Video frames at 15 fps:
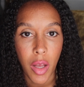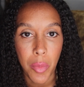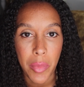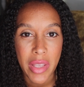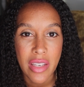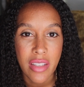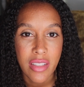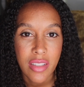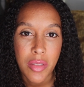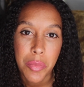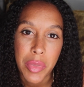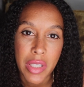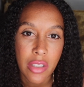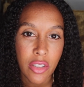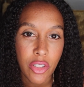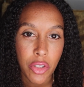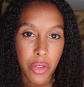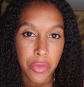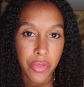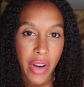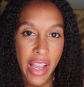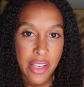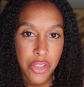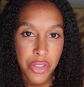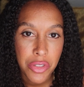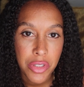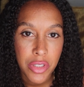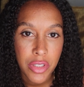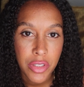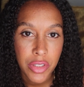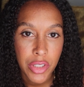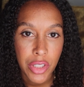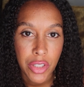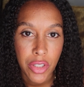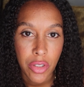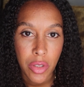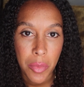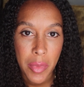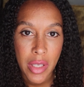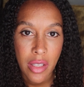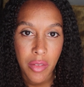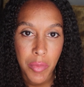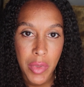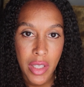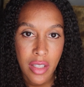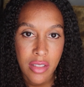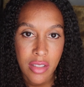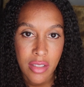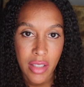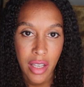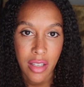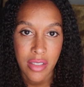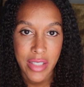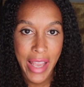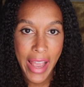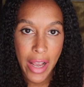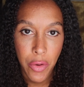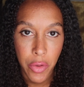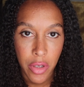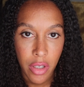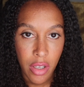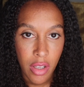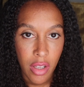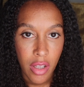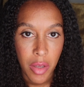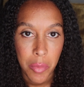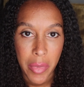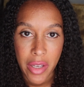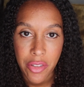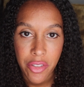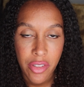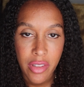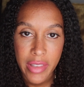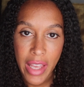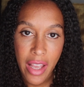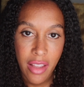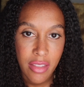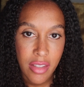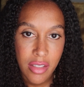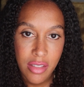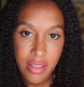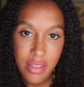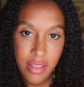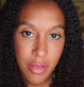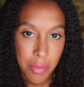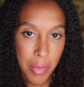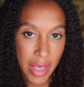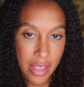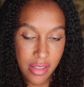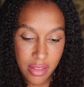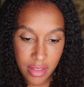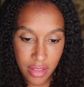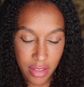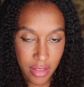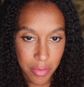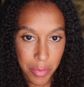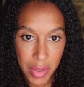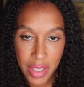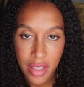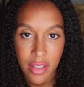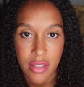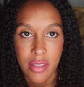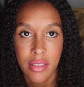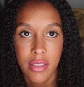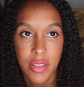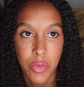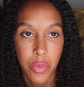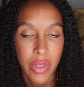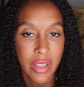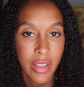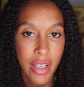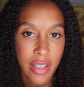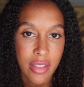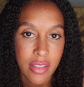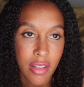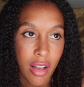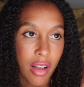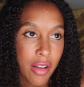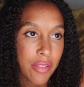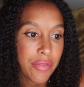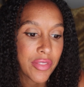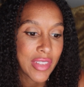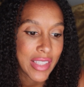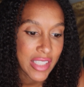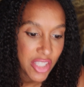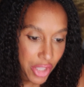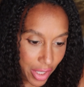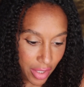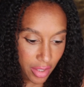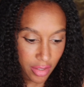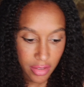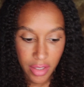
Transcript: It is a little fragile, you know what I mean, because it's like a tower. But other than that, this is an amazing piece. This ring light is off the chain.